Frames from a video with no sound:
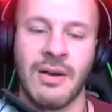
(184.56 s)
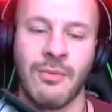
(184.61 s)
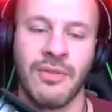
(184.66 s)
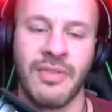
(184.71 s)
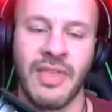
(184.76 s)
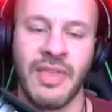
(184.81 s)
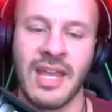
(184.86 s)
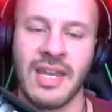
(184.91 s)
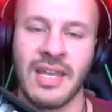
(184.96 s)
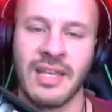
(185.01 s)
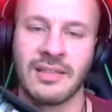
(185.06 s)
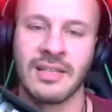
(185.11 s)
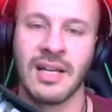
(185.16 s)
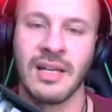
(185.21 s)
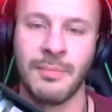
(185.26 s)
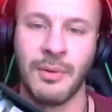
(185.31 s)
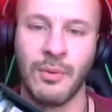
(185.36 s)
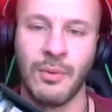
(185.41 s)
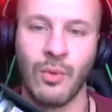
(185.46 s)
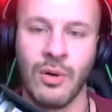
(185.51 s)
with any
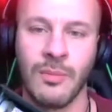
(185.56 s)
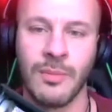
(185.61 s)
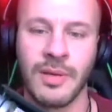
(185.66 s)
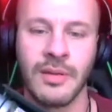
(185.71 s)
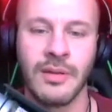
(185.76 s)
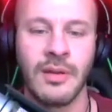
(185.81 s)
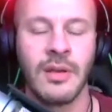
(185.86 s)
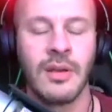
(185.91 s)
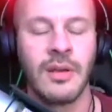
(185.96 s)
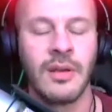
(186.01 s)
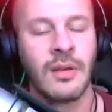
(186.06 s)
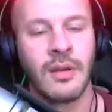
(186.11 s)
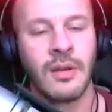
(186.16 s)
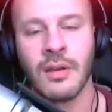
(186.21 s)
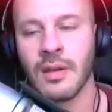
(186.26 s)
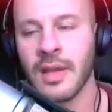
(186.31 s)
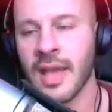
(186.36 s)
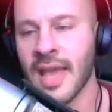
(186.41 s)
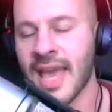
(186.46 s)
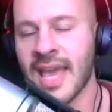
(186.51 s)
type of woman,
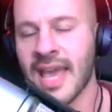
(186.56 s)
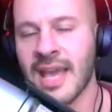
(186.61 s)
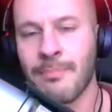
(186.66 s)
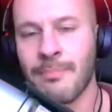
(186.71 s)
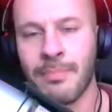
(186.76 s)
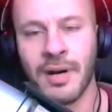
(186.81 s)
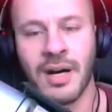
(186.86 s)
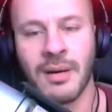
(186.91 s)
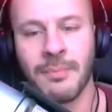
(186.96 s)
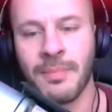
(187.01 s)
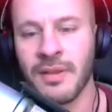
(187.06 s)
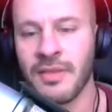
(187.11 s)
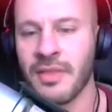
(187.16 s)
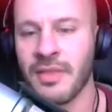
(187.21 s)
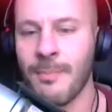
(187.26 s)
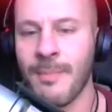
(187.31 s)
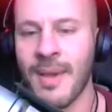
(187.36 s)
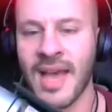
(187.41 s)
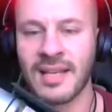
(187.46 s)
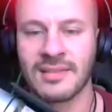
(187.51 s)
amp up the
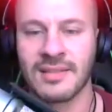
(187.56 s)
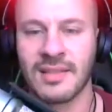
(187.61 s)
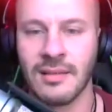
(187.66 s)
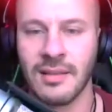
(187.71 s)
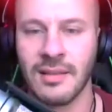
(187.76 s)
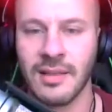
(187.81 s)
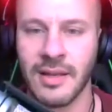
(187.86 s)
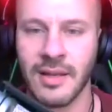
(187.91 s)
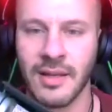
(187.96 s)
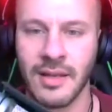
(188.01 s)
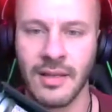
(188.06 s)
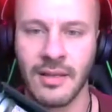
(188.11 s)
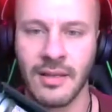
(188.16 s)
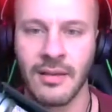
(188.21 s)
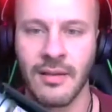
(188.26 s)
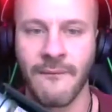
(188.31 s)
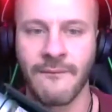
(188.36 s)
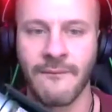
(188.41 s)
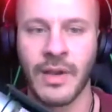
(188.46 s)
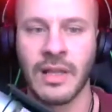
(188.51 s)
masculinity,
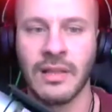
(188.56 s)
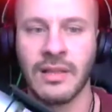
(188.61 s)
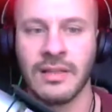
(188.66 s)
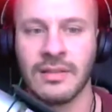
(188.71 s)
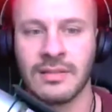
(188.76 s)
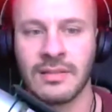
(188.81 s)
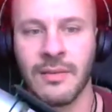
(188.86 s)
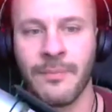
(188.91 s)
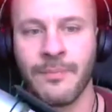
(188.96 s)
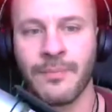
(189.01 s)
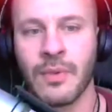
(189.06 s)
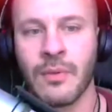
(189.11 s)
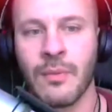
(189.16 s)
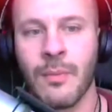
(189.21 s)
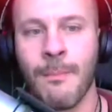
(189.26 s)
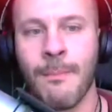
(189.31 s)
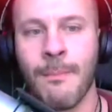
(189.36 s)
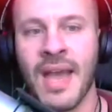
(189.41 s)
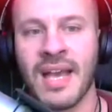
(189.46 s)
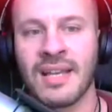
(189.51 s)
fellas.
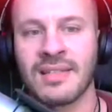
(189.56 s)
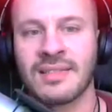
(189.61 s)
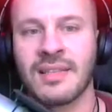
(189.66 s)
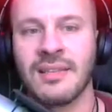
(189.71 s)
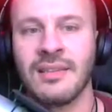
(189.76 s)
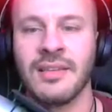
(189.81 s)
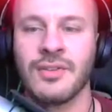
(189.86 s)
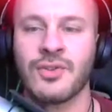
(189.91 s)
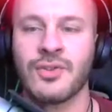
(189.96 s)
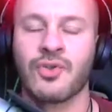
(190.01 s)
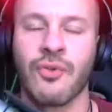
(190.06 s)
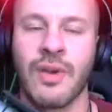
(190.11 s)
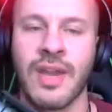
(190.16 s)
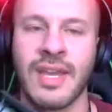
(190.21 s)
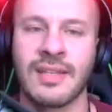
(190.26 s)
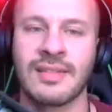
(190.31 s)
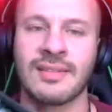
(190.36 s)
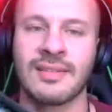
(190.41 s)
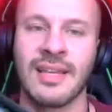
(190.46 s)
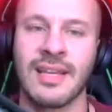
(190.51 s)
Masculine
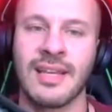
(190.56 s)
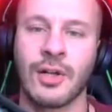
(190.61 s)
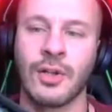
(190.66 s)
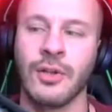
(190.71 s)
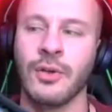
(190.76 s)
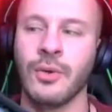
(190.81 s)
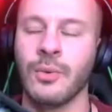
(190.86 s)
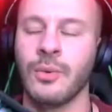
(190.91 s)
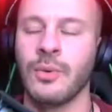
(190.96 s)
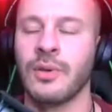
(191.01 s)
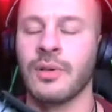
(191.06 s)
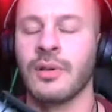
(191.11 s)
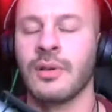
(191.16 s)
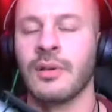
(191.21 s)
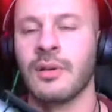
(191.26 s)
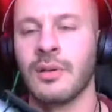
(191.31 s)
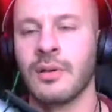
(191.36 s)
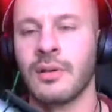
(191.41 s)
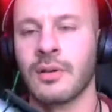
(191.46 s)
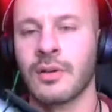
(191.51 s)
traits include
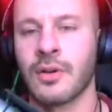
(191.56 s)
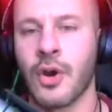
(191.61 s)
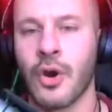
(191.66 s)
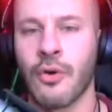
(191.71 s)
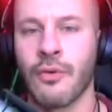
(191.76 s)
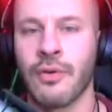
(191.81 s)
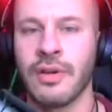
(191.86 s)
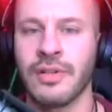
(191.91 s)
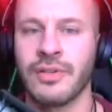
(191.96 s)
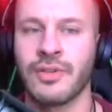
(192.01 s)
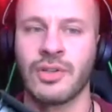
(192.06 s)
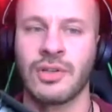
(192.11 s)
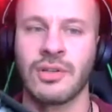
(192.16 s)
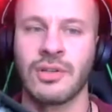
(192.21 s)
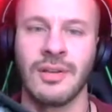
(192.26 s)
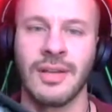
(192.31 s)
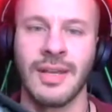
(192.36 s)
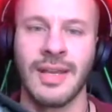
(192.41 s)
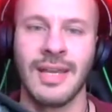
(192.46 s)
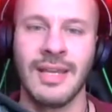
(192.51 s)
courage,
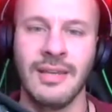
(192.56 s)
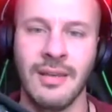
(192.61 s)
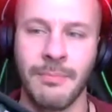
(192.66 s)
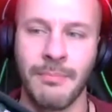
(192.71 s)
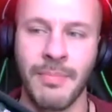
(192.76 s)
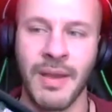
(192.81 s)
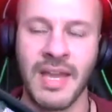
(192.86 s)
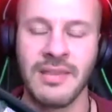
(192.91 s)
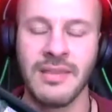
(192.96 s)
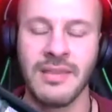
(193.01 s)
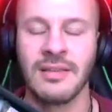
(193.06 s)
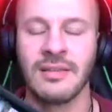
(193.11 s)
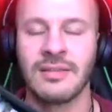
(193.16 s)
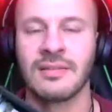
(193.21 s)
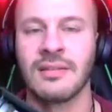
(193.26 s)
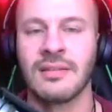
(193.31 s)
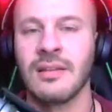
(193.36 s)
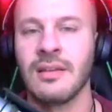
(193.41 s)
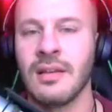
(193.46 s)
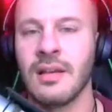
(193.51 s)

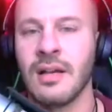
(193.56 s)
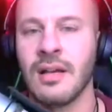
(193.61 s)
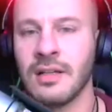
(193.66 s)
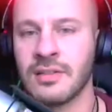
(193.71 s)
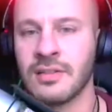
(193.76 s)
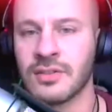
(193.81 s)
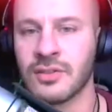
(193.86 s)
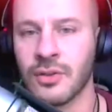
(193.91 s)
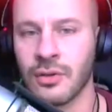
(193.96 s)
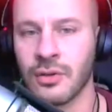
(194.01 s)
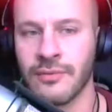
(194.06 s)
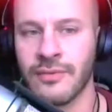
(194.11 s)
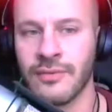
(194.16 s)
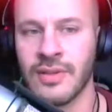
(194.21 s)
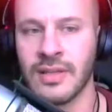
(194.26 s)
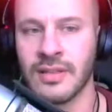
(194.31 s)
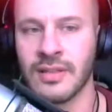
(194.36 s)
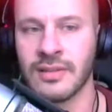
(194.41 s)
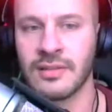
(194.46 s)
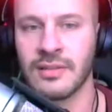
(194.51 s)
independence,
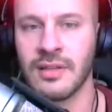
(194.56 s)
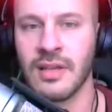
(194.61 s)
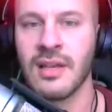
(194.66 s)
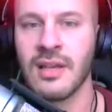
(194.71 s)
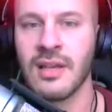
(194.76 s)
assertiveness.